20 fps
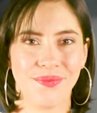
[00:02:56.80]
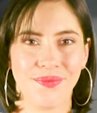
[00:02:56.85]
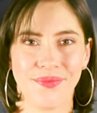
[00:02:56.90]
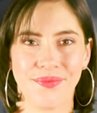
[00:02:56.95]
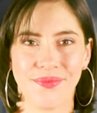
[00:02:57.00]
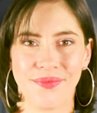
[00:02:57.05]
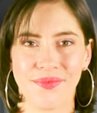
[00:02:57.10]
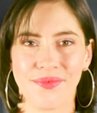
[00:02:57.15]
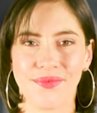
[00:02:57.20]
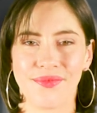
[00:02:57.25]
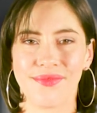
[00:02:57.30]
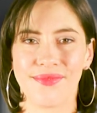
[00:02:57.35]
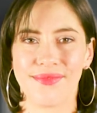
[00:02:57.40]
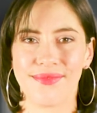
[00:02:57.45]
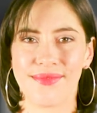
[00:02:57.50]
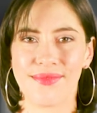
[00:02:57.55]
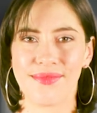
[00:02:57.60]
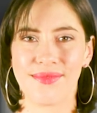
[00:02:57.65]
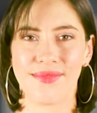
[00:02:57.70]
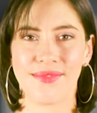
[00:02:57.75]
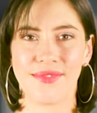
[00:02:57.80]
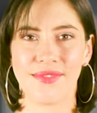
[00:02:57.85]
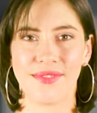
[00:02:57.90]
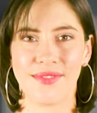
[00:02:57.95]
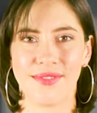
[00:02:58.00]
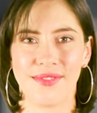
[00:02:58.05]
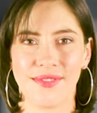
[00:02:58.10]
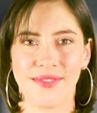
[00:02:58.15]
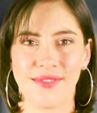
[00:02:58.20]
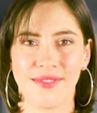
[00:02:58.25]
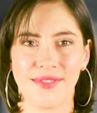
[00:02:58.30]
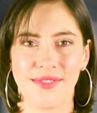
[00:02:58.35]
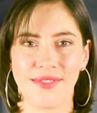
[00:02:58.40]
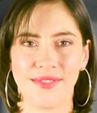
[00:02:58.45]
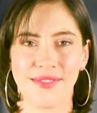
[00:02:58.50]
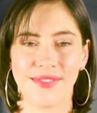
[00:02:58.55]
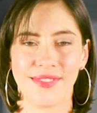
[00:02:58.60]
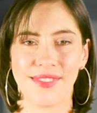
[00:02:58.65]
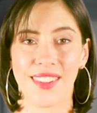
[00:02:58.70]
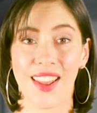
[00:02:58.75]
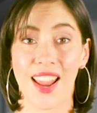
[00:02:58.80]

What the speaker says: Nobody speaks.